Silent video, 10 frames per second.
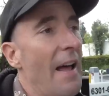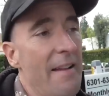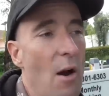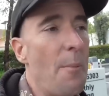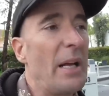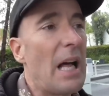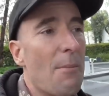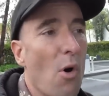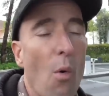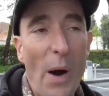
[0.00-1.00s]
and there'd be a
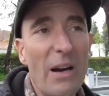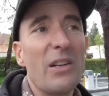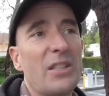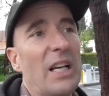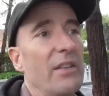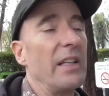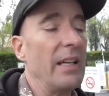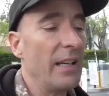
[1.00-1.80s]
lot more awareness of it.